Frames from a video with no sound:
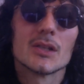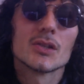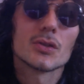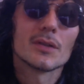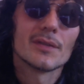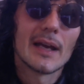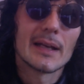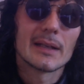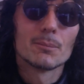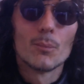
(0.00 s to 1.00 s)
sort of
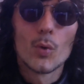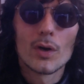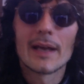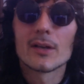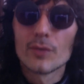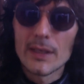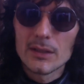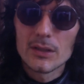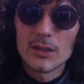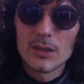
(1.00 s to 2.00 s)
like more like
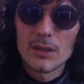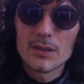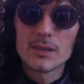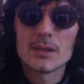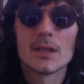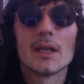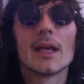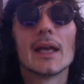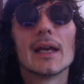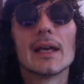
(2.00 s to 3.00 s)
wrinkles,
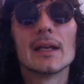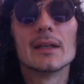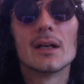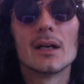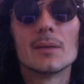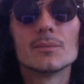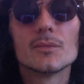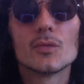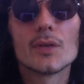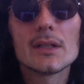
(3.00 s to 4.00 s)
and
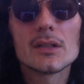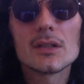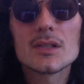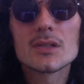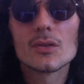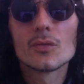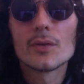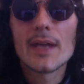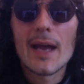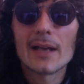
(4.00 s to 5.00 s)
wrinkles
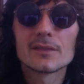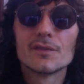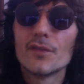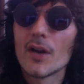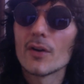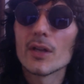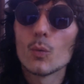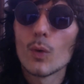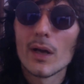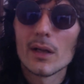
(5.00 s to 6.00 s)
react very
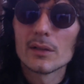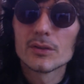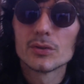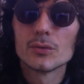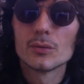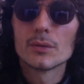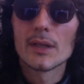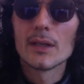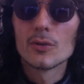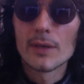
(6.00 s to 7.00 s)
well to
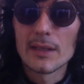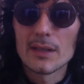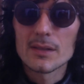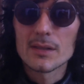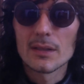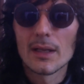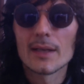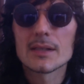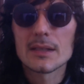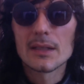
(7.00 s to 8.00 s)
ingredients,
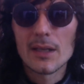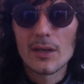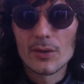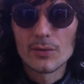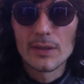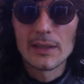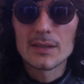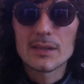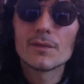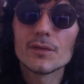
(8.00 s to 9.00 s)
like skincare
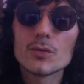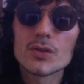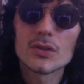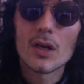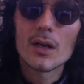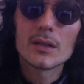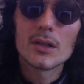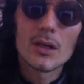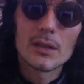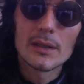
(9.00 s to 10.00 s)
ingredients. If you start
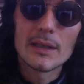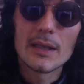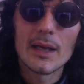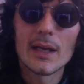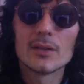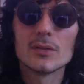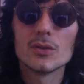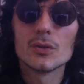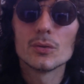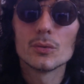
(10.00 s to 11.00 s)
early and
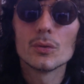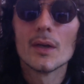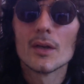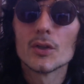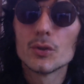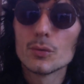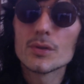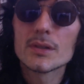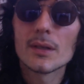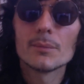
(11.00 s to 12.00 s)
you
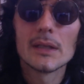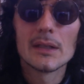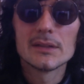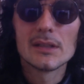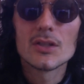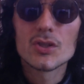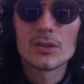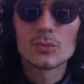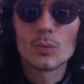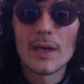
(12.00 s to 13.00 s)
use them in a
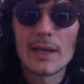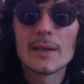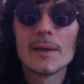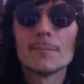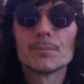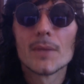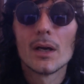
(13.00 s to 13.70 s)
diligent way,